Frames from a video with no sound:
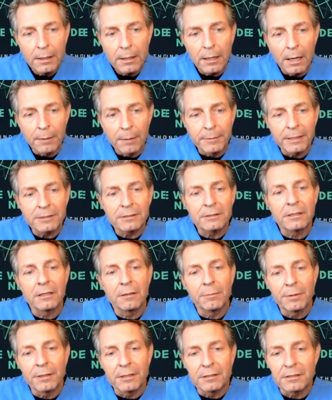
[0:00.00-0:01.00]
that's going
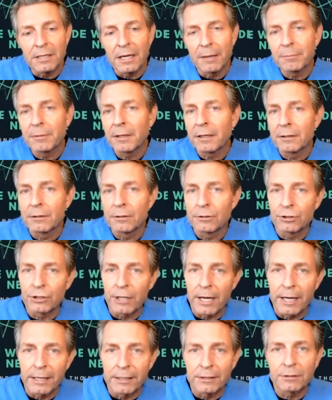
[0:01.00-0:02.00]
to be the same thing little
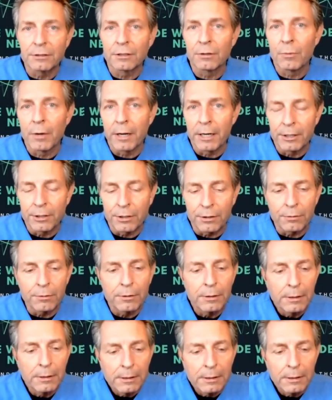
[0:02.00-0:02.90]
Johnny's going to want to do.